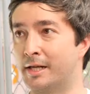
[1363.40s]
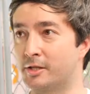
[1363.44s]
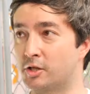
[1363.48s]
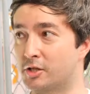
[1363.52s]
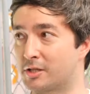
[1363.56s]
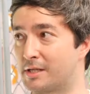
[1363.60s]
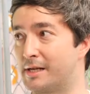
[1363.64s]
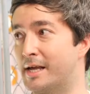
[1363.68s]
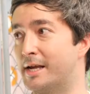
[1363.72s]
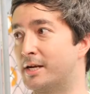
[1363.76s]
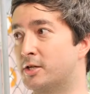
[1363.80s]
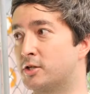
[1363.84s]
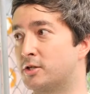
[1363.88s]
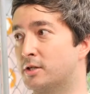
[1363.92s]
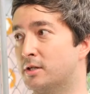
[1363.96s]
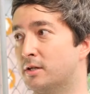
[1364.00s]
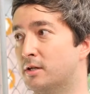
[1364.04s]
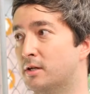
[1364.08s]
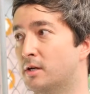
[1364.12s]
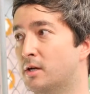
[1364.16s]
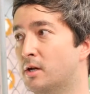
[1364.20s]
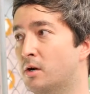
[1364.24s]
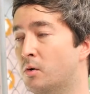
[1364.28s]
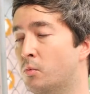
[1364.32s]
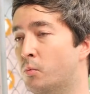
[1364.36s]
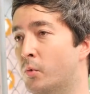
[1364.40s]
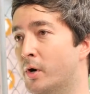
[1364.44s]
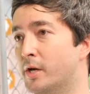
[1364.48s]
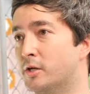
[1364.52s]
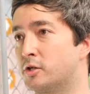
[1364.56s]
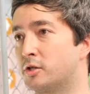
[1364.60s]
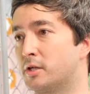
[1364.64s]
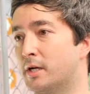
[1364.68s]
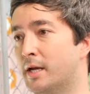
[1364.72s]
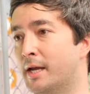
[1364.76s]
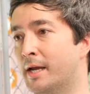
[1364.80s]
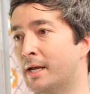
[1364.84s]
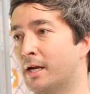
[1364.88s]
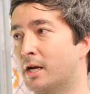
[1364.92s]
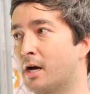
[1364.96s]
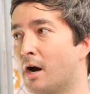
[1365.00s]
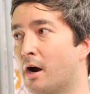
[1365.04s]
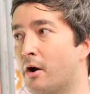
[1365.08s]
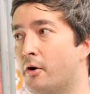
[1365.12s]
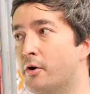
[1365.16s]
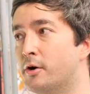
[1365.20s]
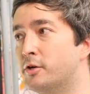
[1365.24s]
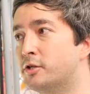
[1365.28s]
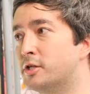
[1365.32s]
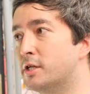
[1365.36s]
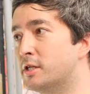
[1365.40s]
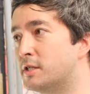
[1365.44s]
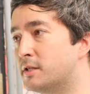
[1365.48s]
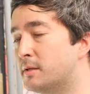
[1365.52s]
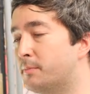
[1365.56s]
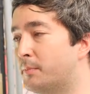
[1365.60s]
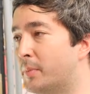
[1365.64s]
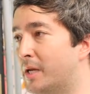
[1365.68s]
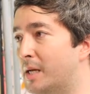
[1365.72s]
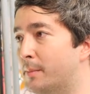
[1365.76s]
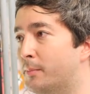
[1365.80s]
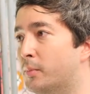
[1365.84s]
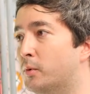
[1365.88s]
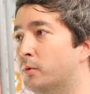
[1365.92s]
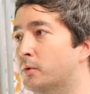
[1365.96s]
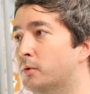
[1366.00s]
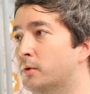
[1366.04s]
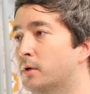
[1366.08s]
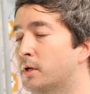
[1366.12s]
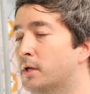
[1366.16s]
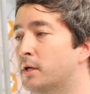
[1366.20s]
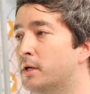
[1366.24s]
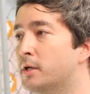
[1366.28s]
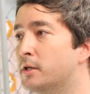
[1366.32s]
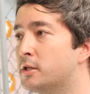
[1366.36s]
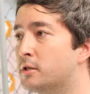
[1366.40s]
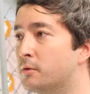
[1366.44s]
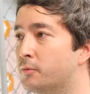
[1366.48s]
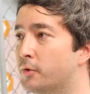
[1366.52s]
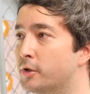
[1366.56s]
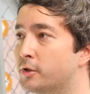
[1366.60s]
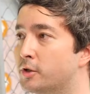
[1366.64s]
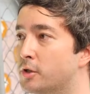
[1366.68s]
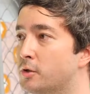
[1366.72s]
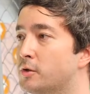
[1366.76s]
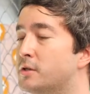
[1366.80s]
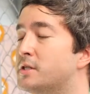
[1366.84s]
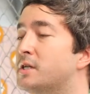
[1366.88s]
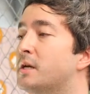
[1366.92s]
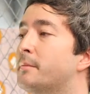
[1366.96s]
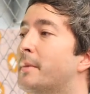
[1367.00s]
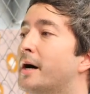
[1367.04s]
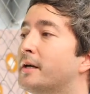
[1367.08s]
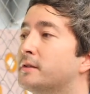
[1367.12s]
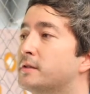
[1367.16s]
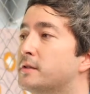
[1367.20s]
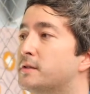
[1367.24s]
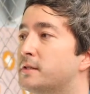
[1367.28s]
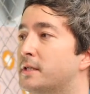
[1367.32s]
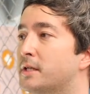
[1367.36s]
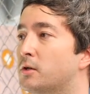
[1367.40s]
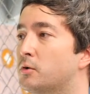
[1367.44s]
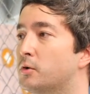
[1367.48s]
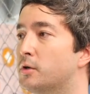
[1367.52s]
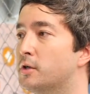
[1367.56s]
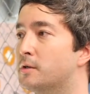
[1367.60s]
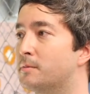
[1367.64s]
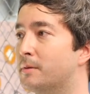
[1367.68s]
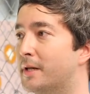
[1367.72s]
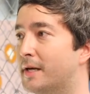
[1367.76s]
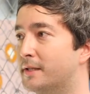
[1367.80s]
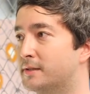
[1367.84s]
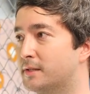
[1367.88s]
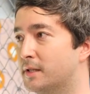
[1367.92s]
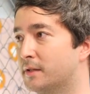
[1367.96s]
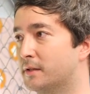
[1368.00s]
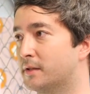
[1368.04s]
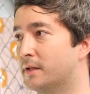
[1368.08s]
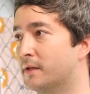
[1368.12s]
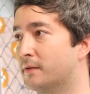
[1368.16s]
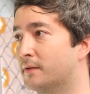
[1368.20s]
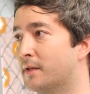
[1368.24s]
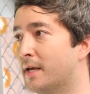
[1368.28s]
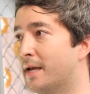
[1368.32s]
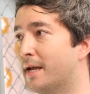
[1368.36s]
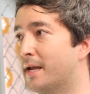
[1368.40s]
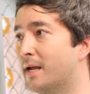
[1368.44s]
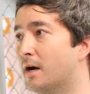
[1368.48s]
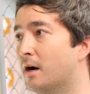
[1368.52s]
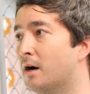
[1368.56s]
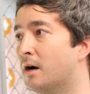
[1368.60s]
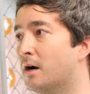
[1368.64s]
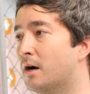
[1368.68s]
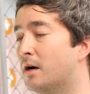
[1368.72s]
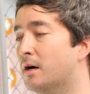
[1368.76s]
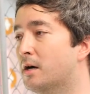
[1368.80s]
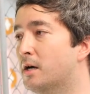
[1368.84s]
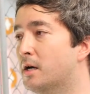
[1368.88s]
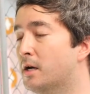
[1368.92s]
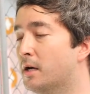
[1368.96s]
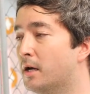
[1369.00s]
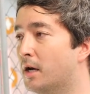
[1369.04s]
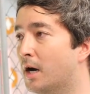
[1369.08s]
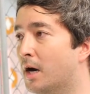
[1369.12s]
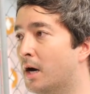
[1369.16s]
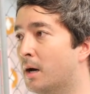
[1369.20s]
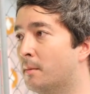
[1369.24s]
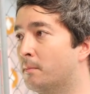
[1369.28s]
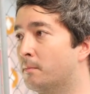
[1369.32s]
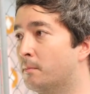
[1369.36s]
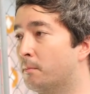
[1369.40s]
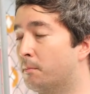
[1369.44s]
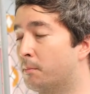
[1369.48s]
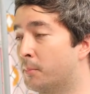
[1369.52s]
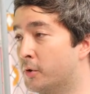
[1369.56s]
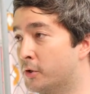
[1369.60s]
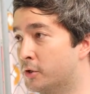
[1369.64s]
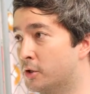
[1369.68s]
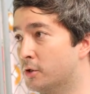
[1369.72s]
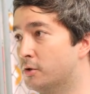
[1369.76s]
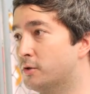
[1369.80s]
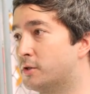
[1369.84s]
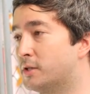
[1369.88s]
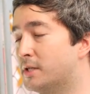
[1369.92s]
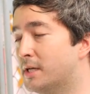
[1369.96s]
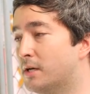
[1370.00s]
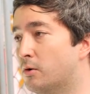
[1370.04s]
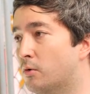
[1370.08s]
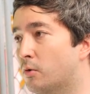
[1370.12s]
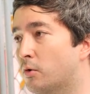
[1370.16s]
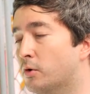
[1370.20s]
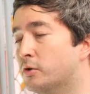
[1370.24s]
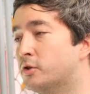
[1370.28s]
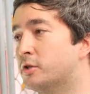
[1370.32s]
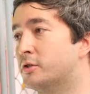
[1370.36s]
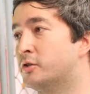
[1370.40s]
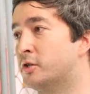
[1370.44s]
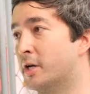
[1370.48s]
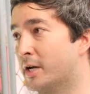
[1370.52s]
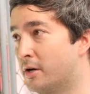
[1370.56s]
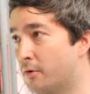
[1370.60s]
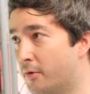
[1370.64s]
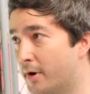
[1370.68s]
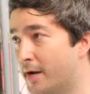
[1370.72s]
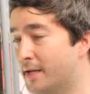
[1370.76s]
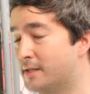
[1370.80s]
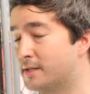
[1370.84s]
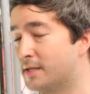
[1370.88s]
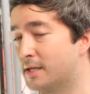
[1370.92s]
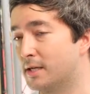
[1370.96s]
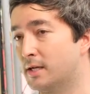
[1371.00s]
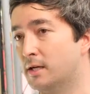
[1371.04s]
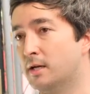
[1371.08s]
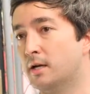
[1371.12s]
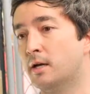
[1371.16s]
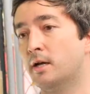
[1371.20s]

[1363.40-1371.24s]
legislation which encourages people to reduce the amount of single-use plastic that they are um, producing or generating.